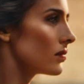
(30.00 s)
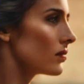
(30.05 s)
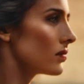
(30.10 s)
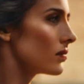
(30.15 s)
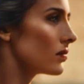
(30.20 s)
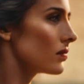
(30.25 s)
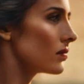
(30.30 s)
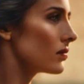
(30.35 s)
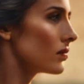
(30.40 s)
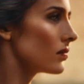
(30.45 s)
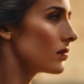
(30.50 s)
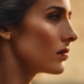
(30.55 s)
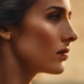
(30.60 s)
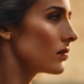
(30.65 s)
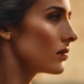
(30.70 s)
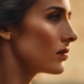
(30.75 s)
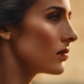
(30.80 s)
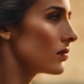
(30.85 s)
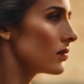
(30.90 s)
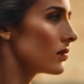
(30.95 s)

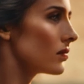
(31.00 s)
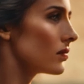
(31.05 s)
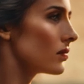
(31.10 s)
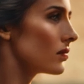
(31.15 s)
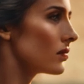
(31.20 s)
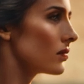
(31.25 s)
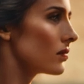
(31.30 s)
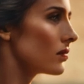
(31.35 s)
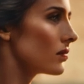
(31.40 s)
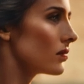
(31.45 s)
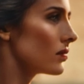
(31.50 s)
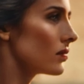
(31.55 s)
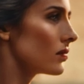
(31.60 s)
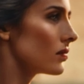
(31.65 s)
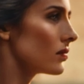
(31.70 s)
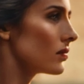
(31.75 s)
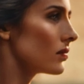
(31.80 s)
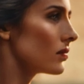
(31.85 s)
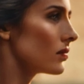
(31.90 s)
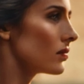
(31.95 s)

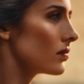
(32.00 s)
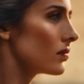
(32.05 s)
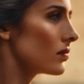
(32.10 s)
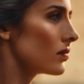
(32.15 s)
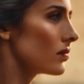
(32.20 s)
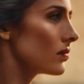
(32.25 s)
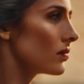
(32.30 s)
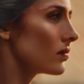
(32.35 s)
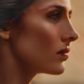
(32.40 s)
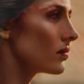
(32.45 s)
(silence)